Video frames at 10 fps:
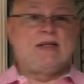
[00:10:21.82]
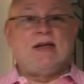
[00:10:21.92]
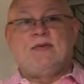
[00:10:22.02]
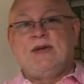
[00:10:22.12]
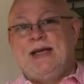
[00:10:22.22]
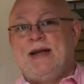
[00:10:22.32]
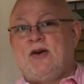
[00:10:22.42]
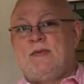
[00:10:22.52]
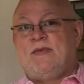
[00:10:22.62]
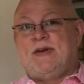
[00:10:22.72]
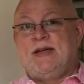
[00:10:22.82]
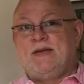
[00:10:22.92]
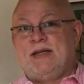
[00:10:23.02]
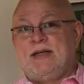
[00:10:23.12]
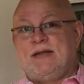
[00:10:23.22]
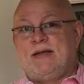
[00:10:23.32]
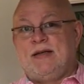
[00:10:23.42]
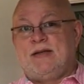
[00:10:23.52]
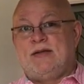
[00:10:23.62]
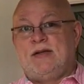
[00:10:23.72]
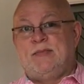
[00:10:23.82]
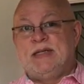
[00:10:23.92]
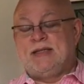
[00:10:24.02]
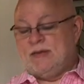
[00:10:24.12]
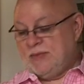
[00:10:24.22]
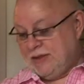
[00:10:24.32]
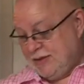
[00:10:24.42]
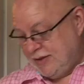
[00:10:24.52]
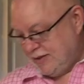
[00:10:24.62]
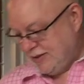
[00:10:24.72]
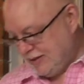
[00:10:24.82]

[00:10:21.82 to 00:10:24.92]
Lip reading: yourself when you get home and find out that it could have been something and you